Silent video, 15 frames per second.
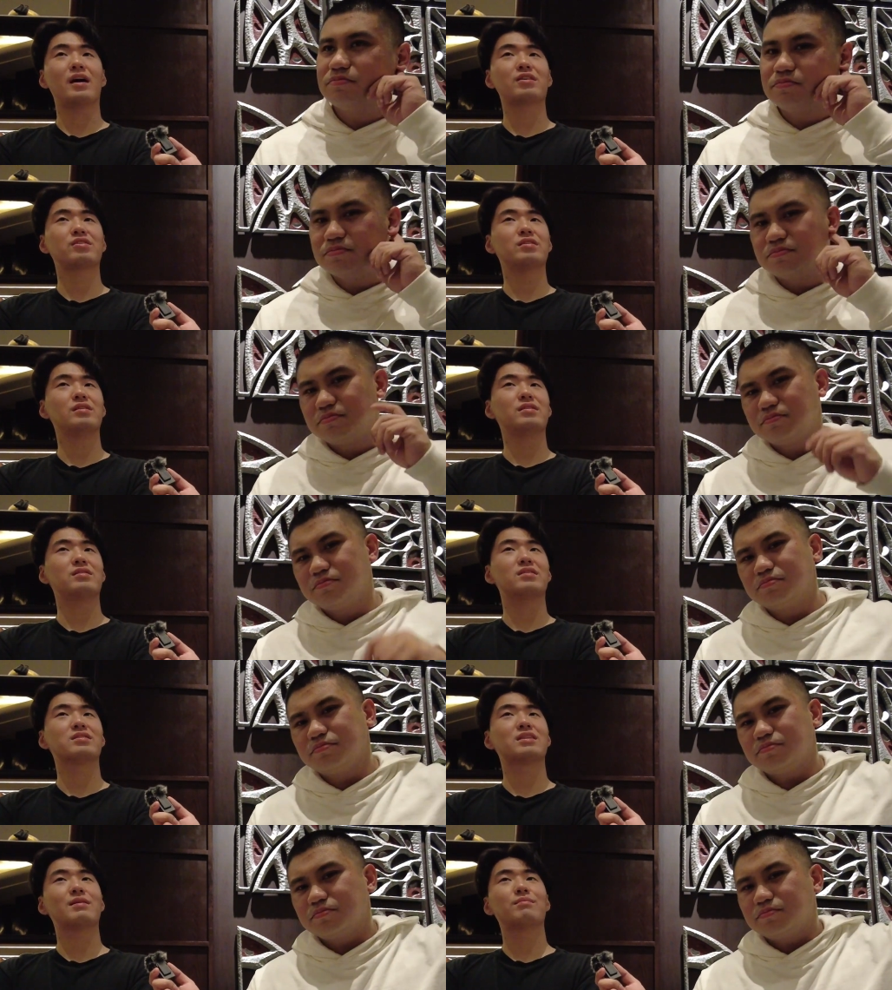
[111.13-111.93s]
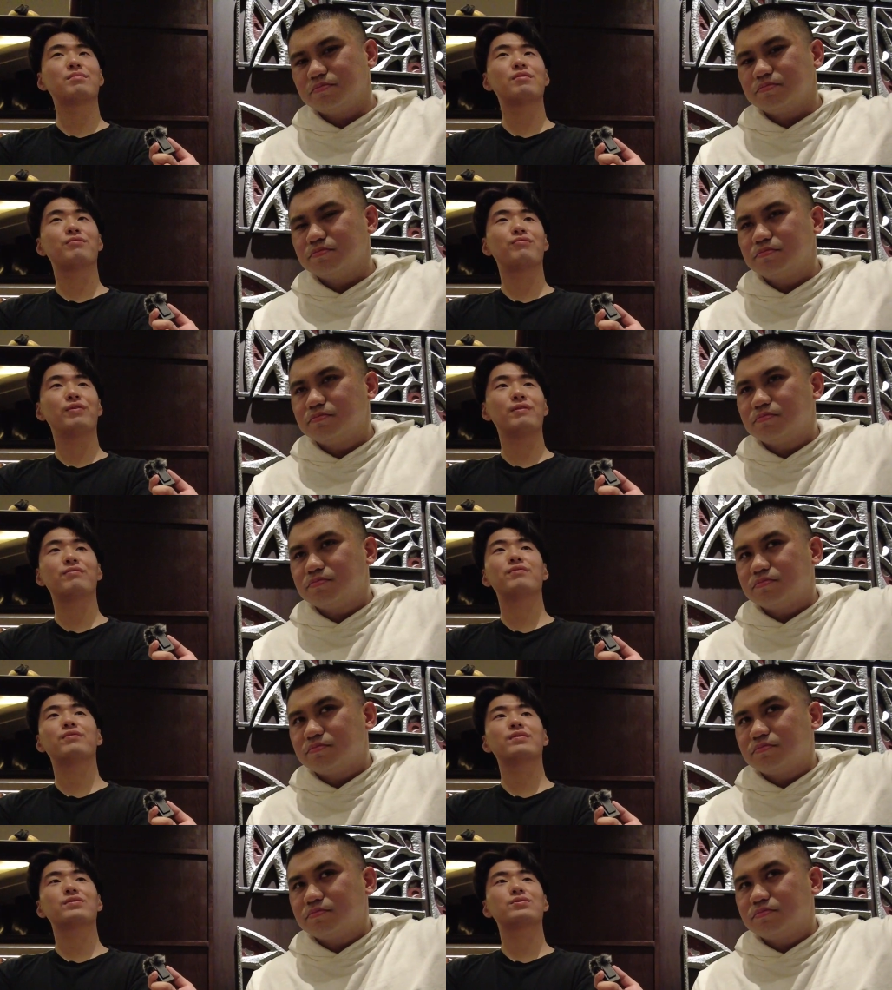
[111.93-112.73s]
Speaker 1: actually December 5th.
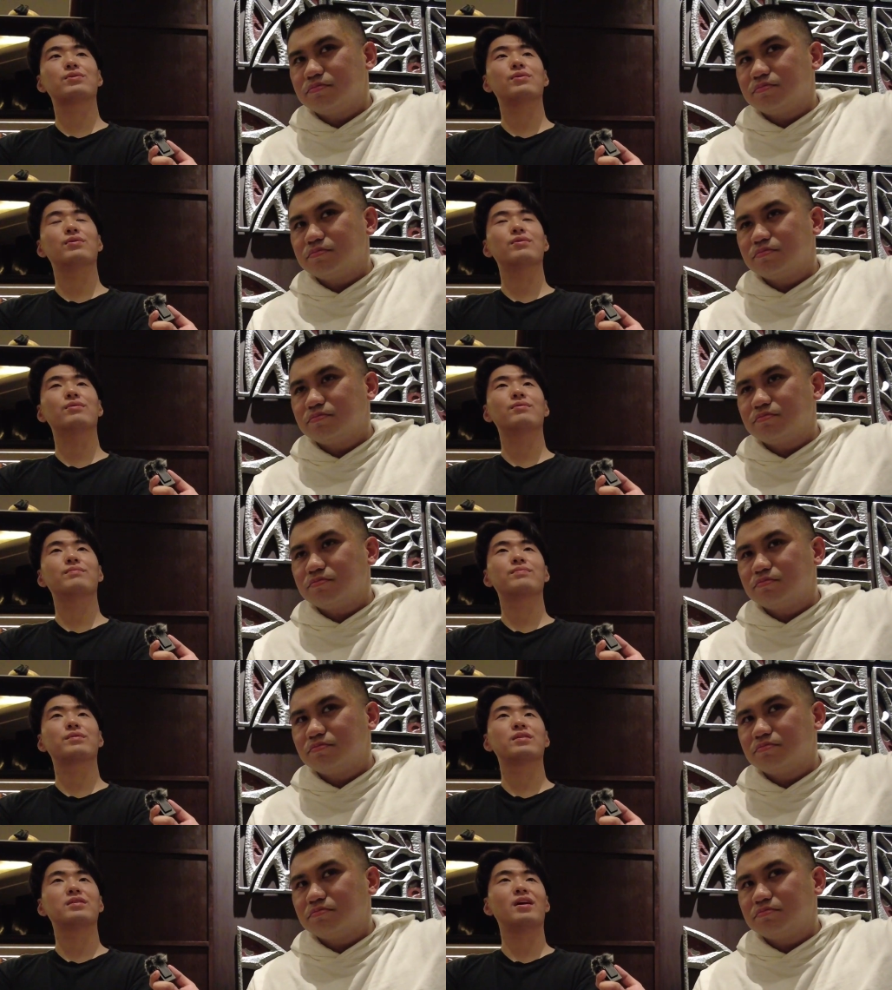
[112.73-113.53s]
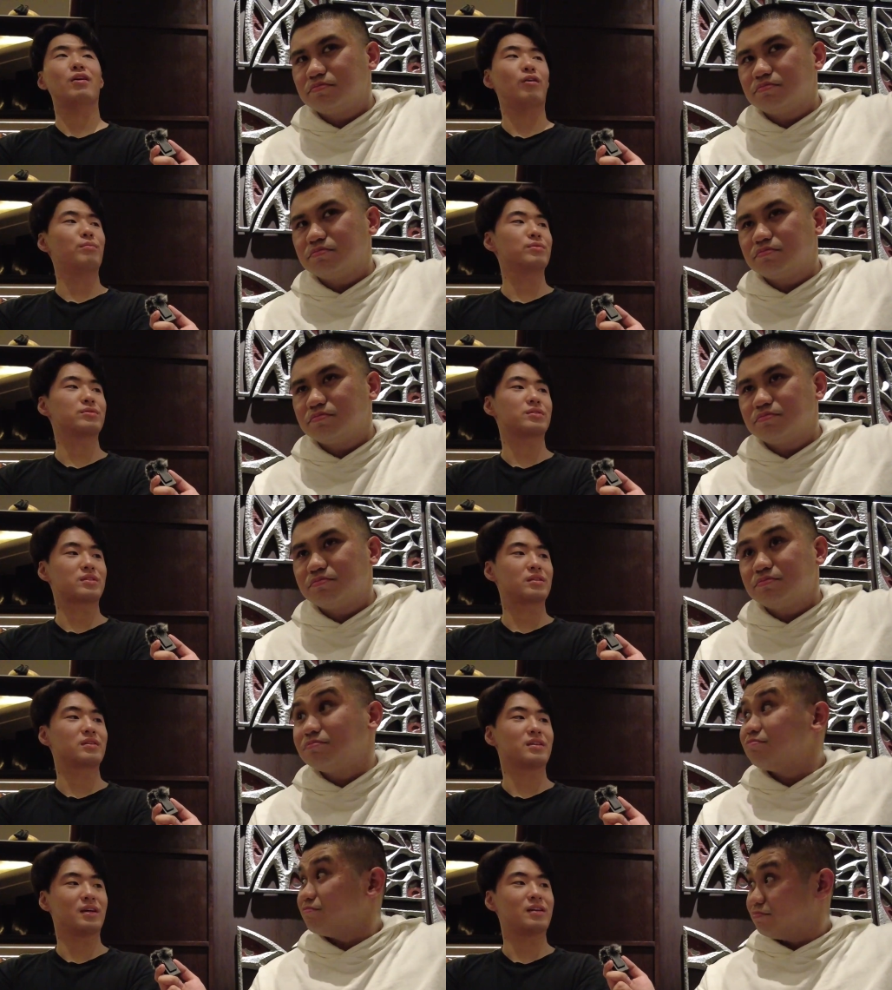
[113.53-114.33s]
So yeah, almost
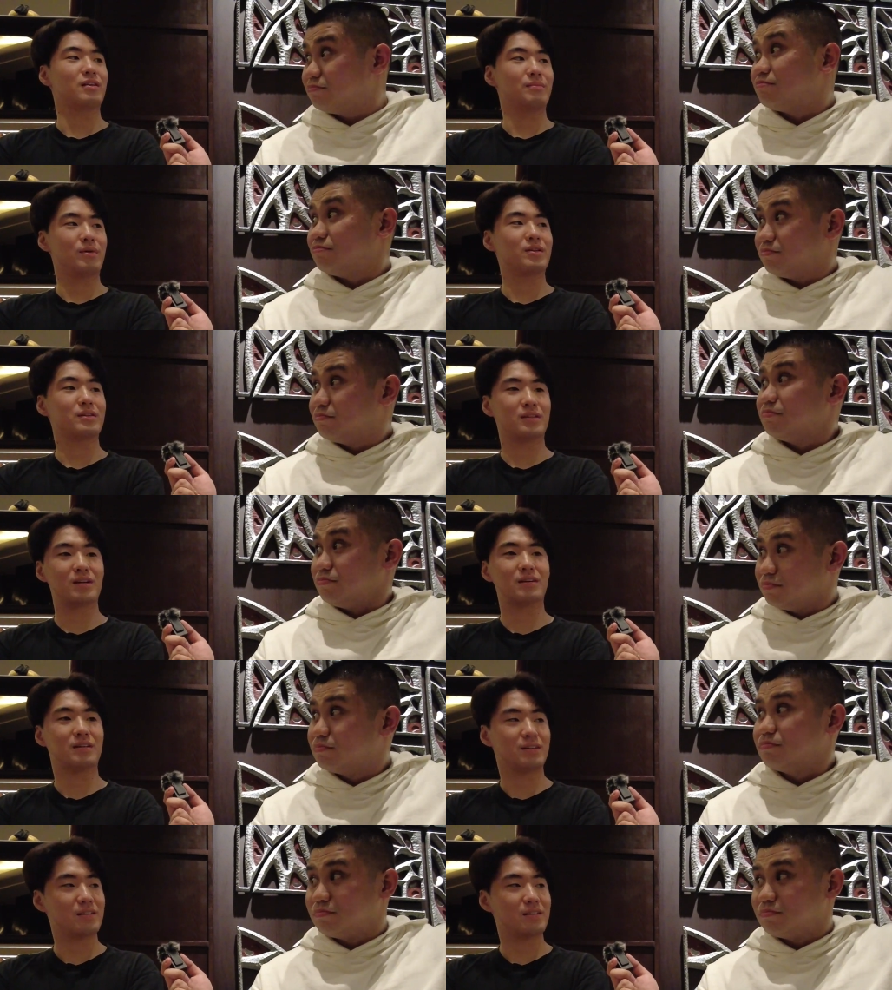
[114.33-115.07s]
getting a month. Yeah.